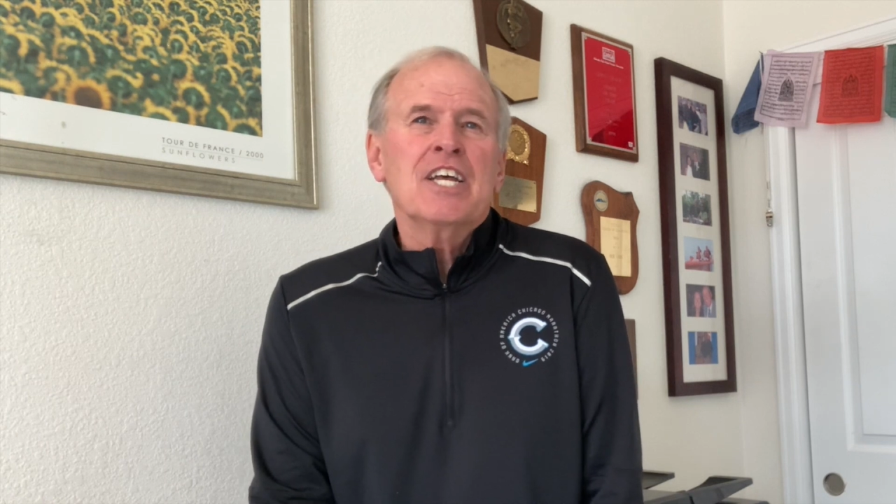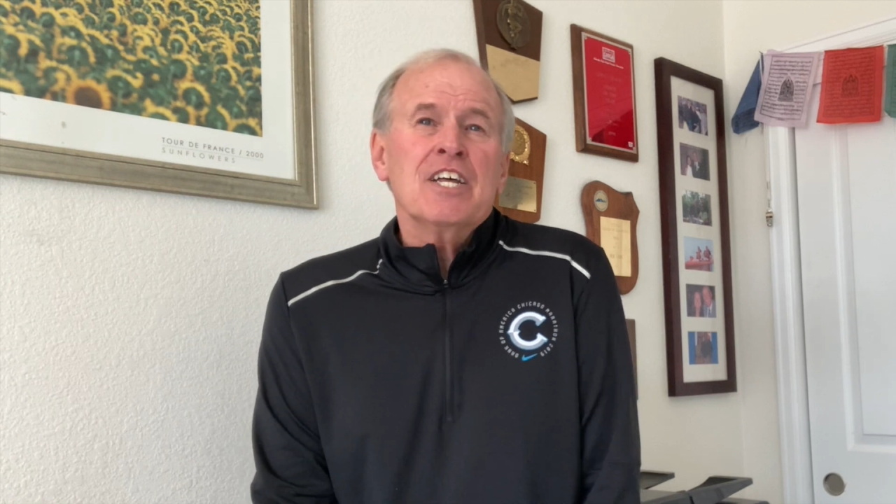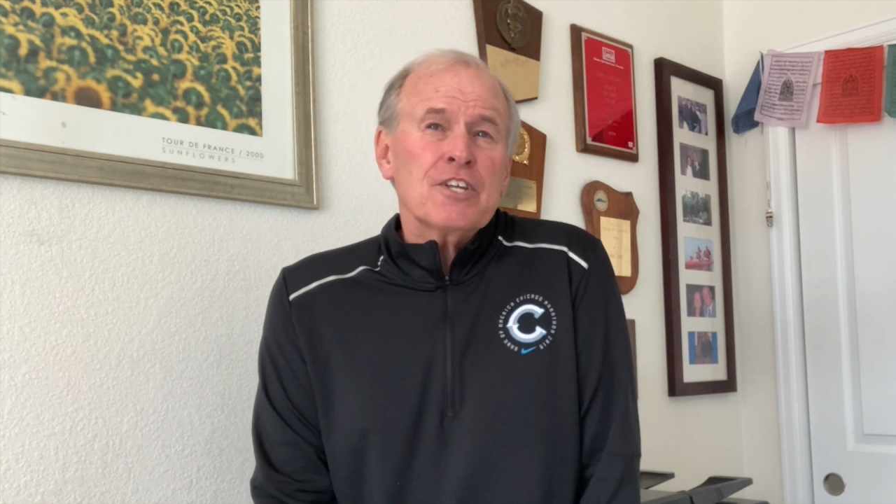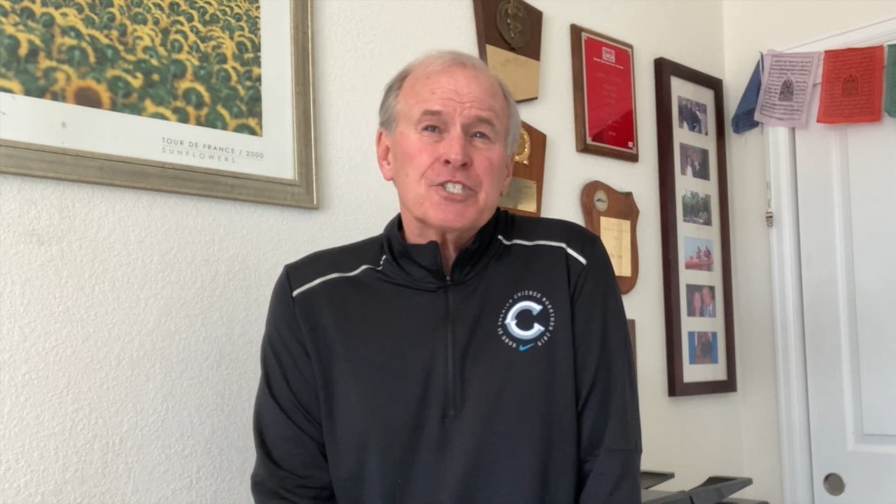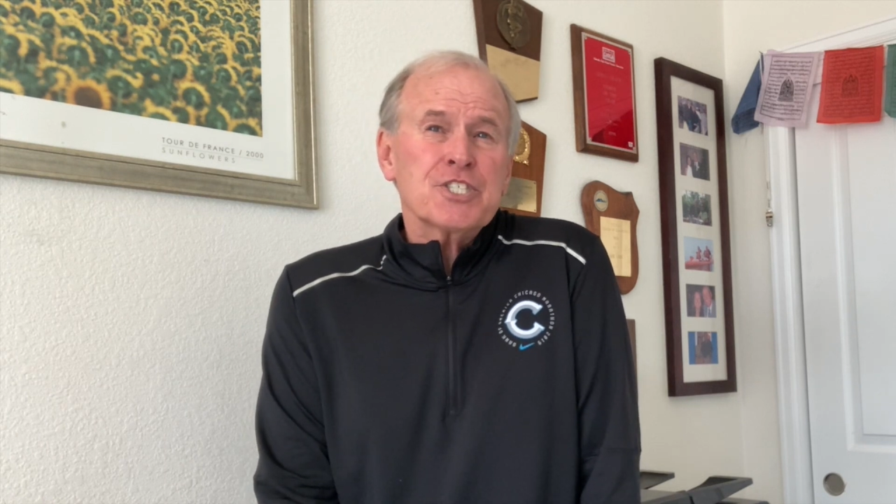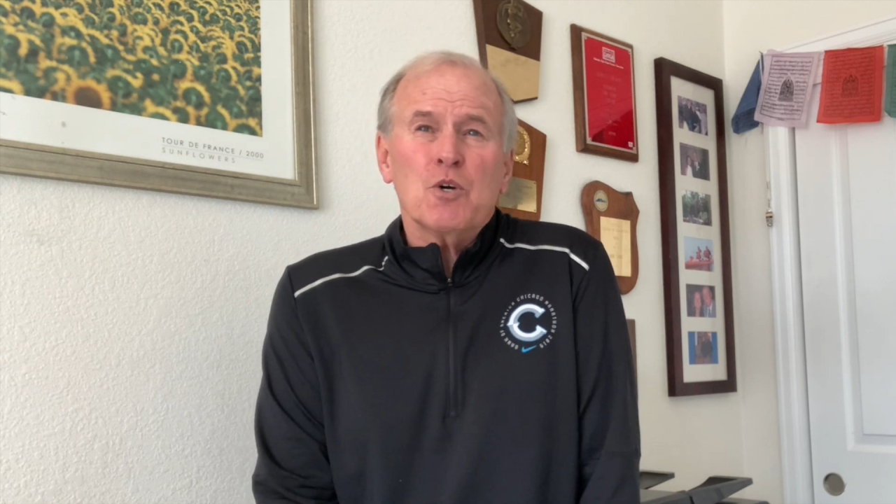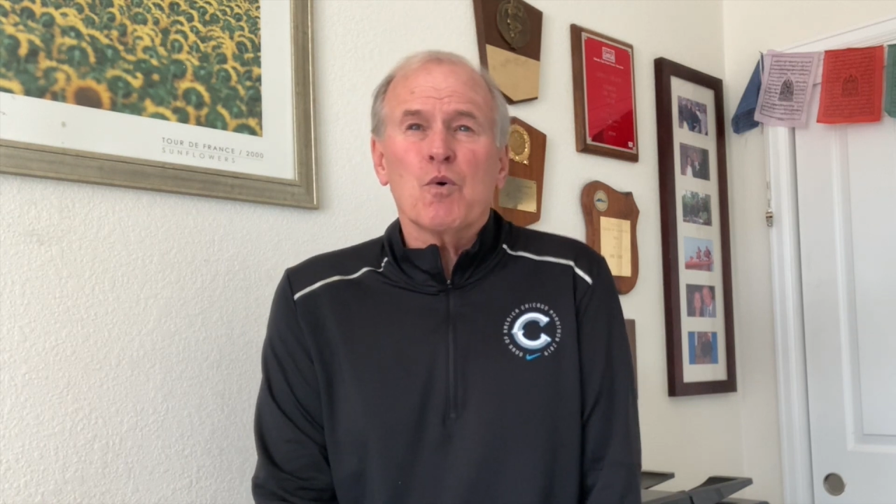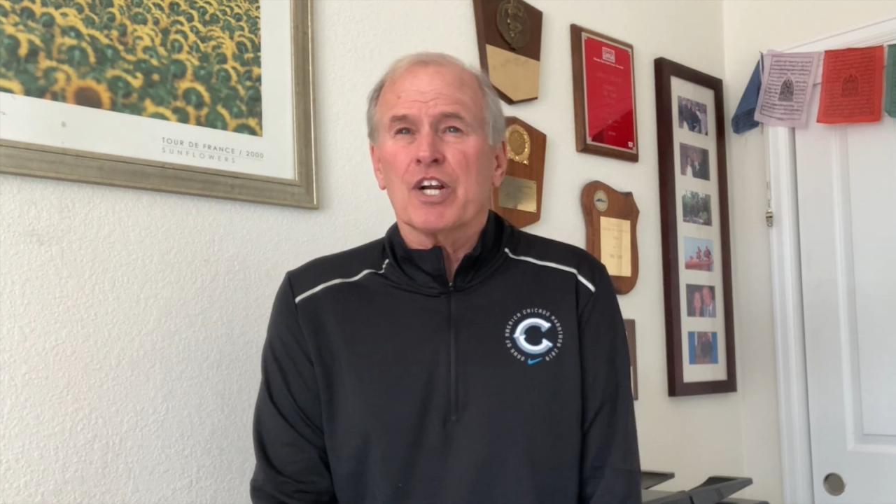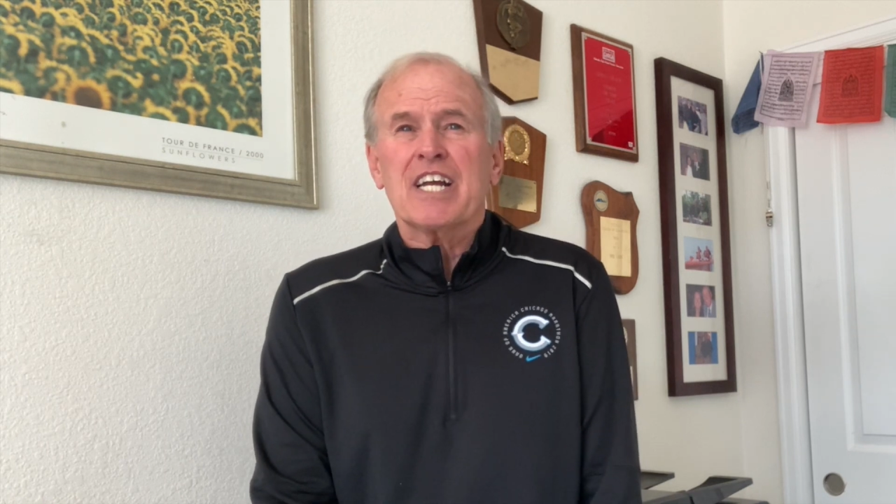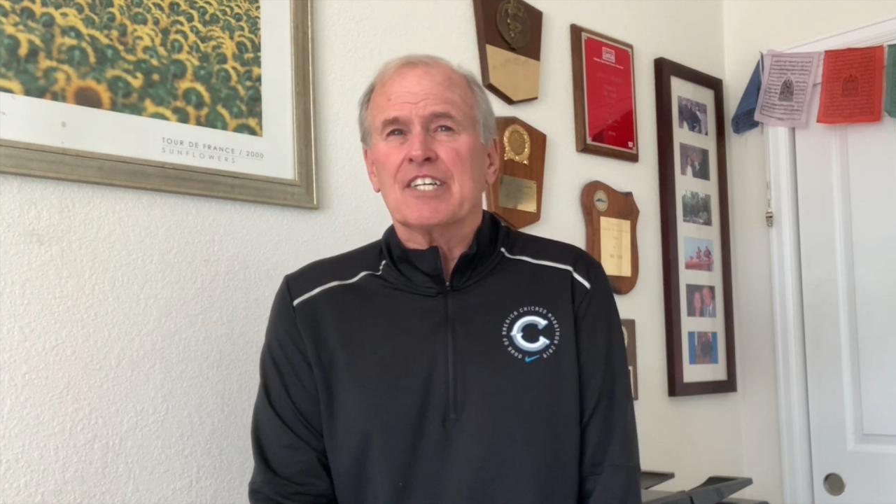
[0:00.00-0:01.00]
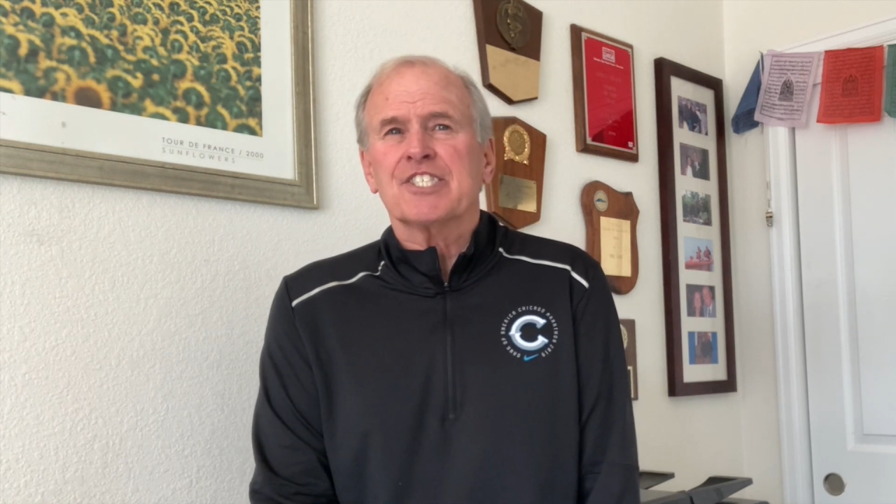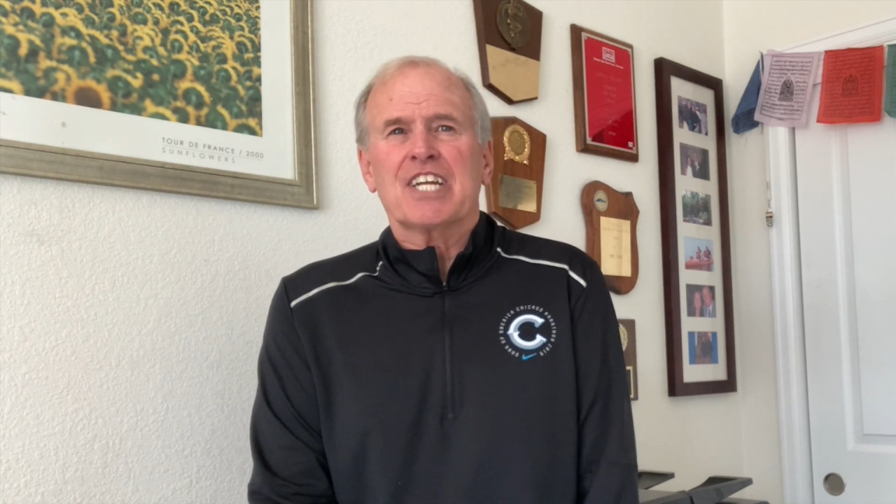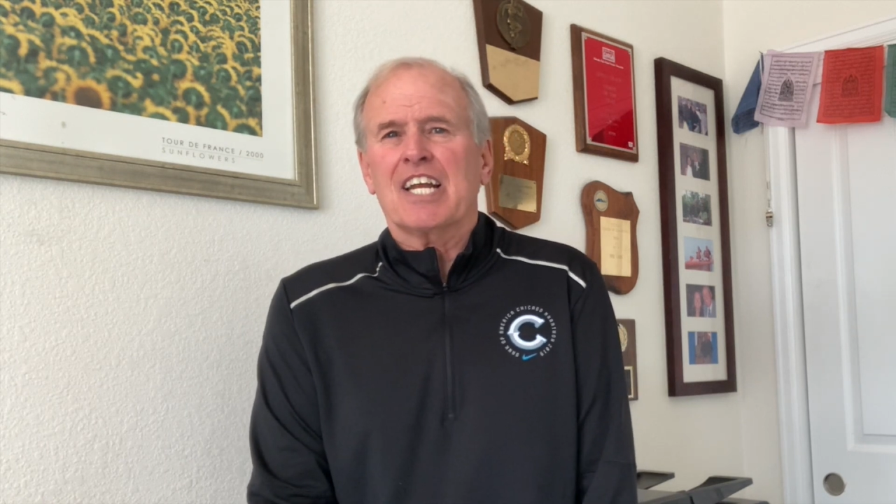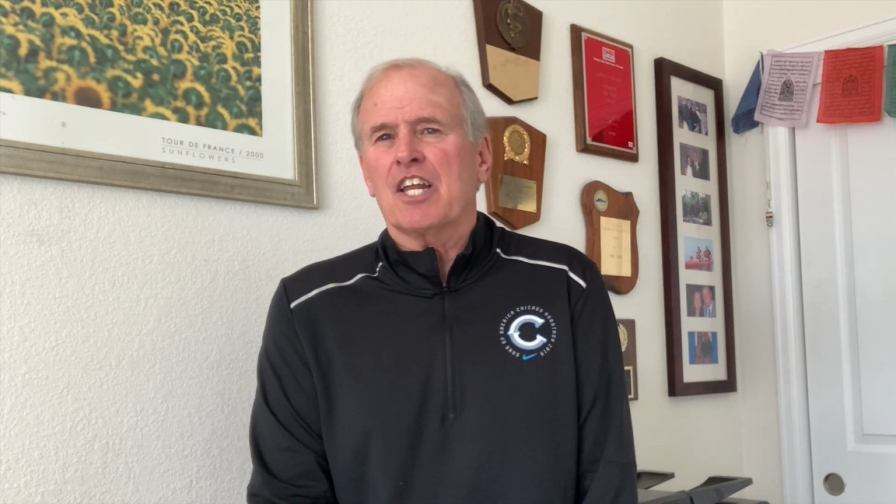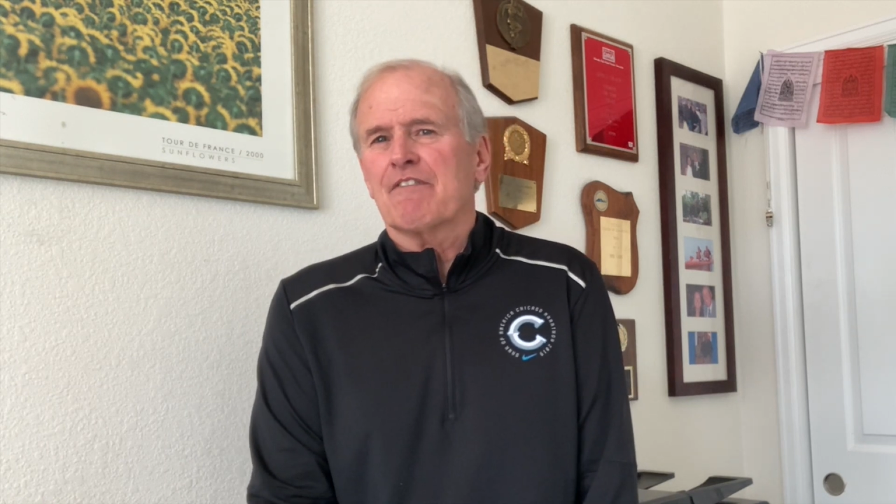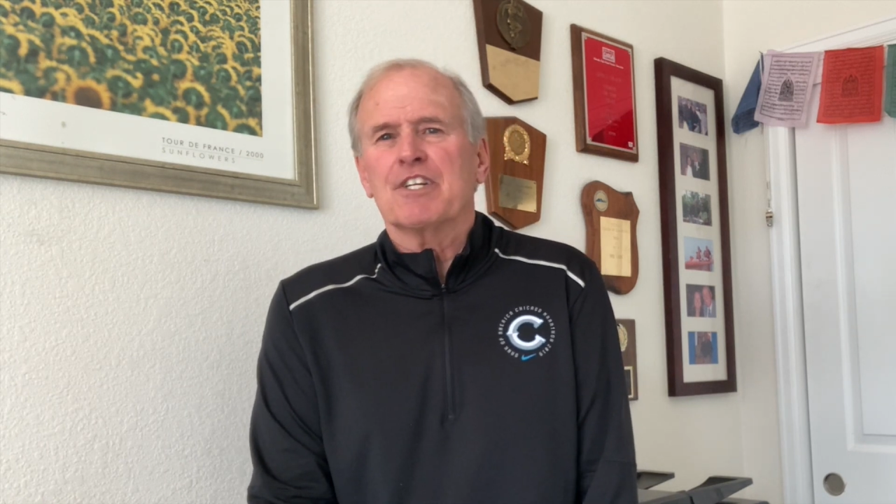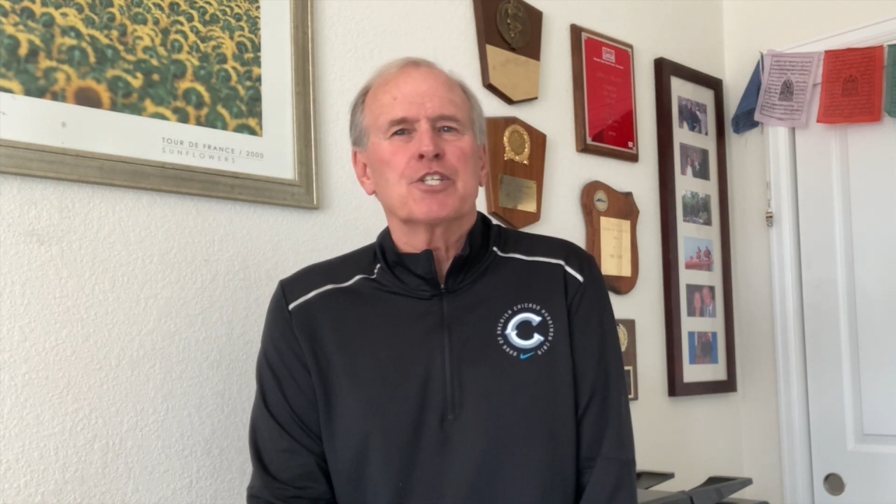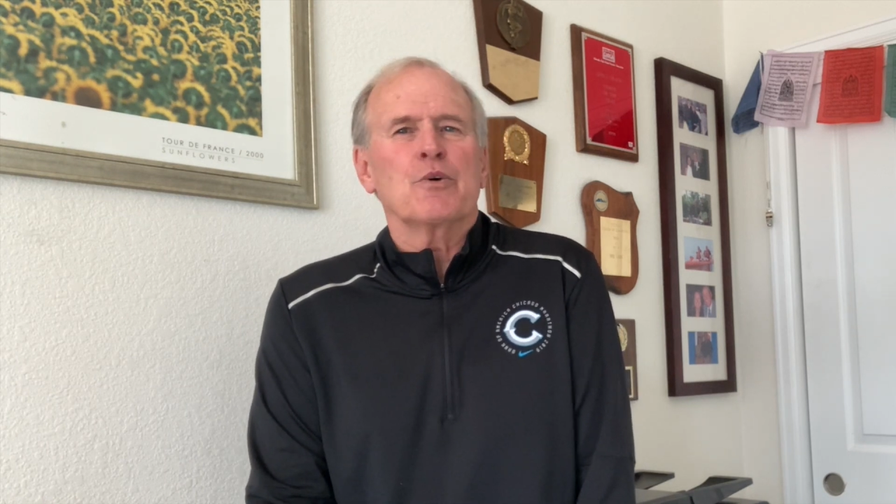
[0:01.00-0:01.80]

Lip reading: there's still workouts that I love to do.